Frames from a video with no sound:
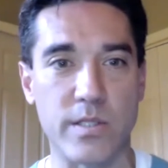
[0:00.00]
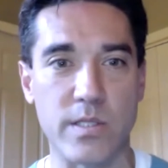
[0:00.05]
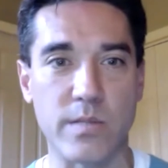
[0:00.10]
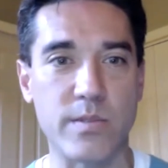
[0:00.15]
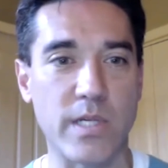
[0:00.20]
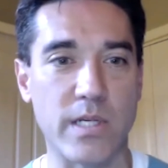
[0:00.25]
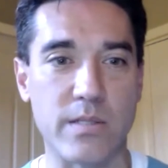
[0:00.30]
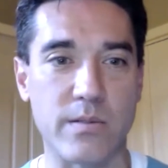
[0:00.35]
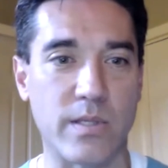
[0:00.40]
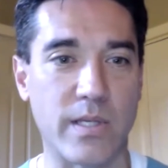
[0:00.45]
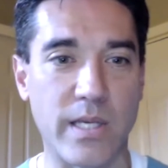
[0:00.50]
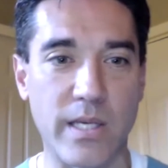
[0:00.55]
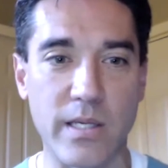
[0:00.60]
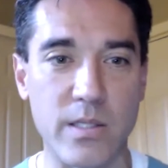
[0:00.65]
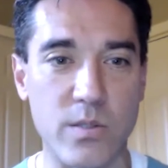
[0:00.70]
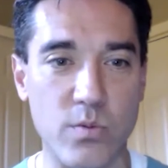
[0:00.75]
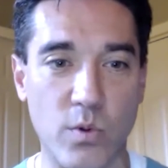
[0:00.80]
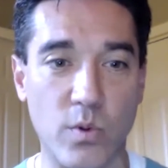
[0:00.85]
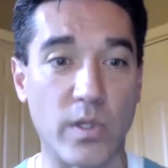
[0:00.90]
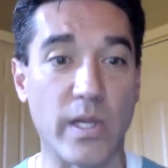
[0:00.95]
sometimes
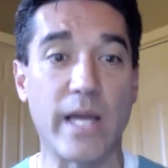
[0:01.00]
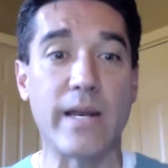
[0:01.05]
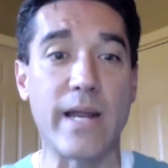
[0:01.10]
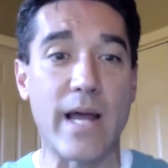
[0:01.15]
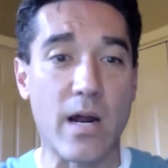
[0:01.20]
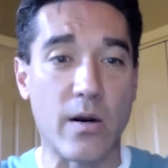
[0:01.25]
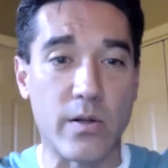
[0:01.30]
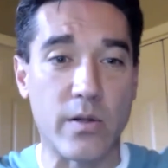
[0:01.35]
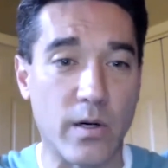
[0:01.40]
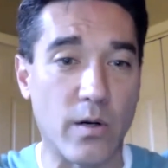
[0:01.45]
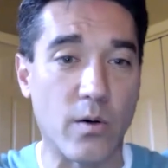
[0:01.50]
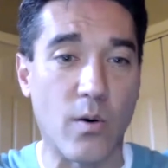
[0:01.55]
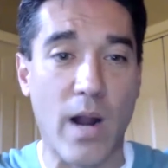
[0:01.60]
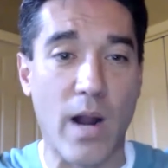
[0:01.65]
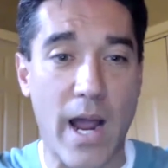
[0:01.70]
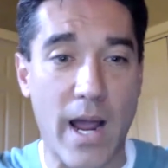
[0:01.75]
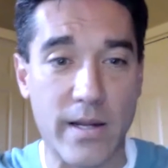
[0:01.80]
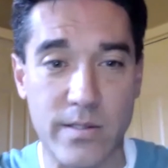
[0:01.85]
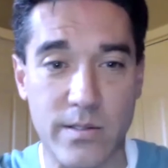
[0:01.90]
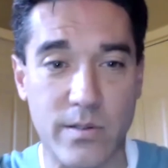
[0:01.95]
kids will lay down in the
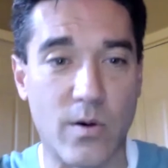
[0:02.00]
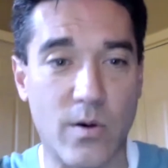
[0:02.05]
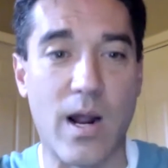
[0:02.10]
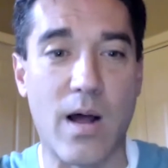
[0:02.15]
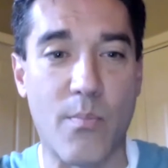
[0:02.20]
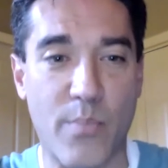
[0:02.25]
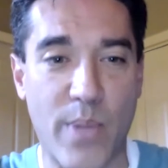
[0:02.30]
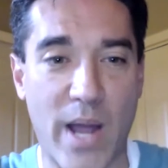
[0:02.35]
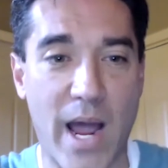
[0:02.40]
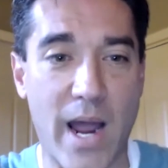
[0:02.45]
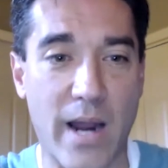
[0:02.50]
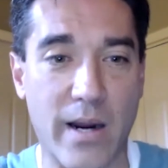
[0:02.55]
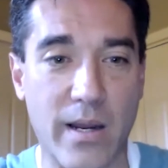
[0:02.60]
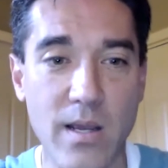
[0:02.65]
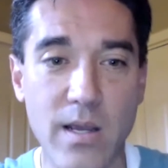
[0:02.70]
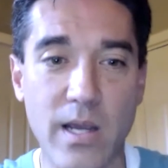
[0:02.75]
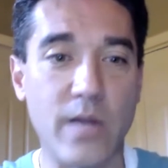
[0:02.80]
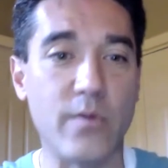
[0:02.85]
grass and they're out back